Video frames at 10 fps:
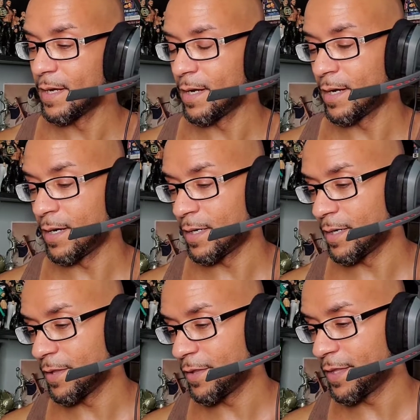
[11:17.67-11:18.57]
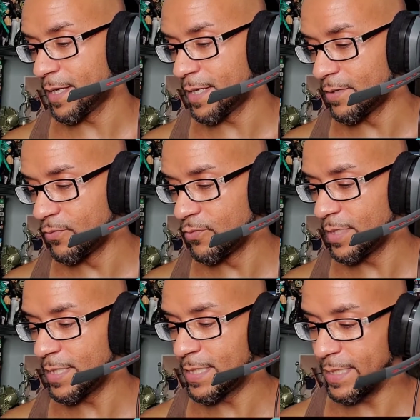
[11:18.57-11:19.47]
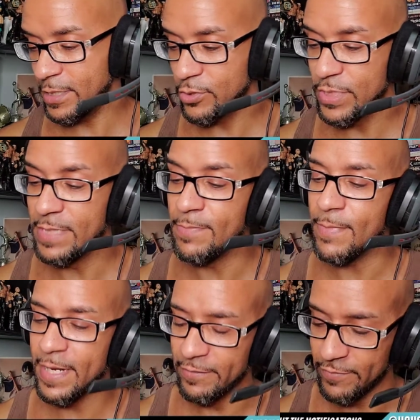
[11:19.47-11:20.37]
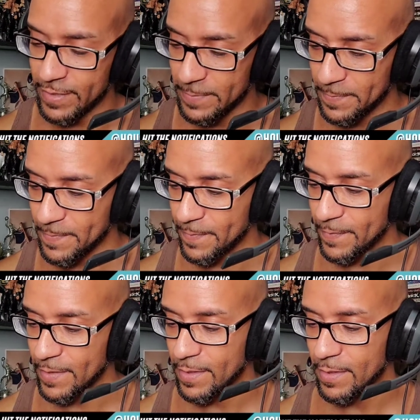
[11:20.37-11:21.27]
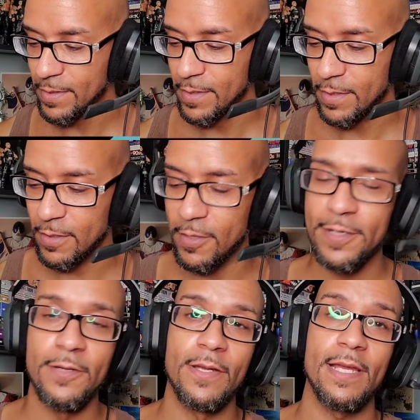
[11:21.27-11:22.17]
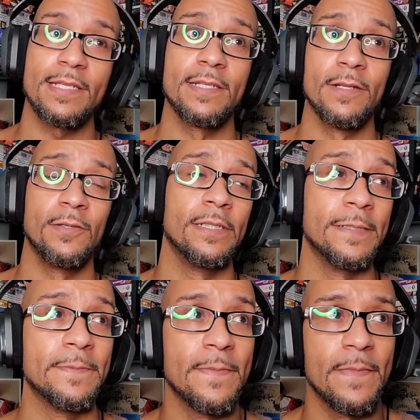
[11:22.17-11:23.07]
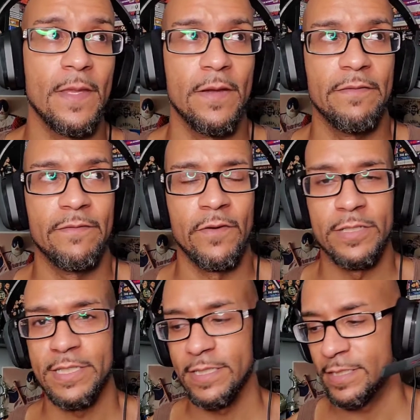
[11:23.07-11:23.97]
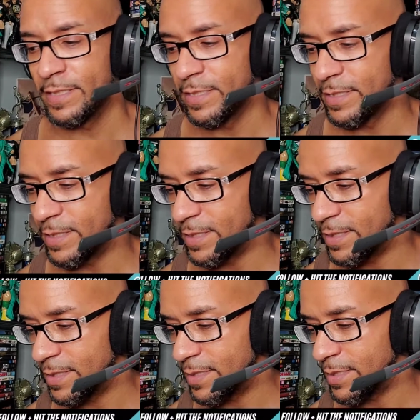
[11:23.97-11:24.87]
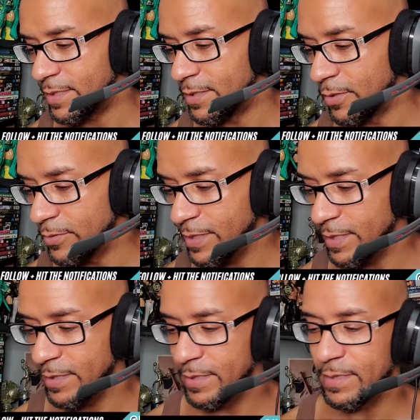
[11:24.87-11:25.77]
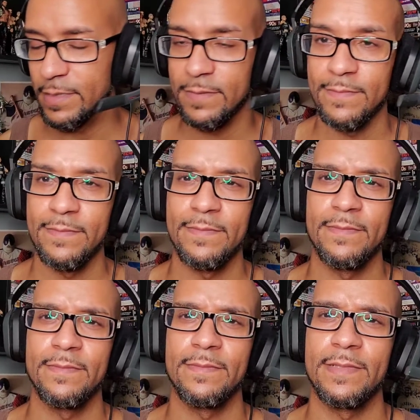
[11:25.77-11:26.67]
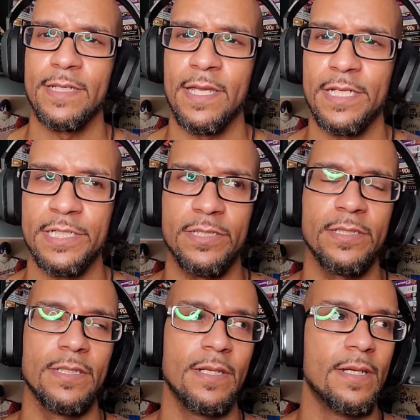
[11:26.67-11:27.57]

Then we get to the main event. Claudio Castagnoli versus Konosuke Takeshita.